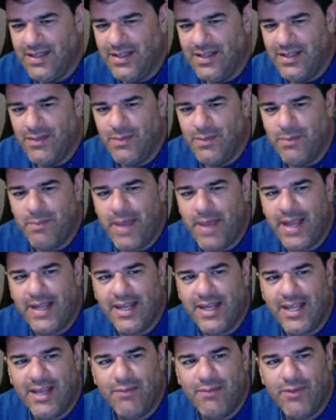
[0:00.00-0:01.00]
you be
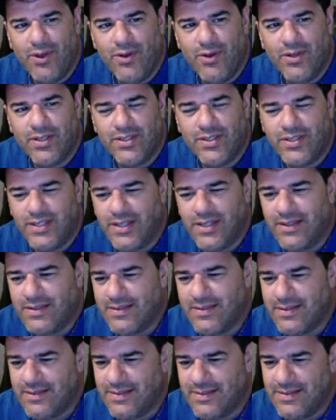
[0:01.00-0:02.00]
banging them yoga
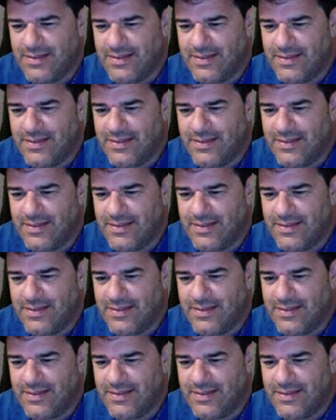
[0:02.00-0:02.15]
chicks.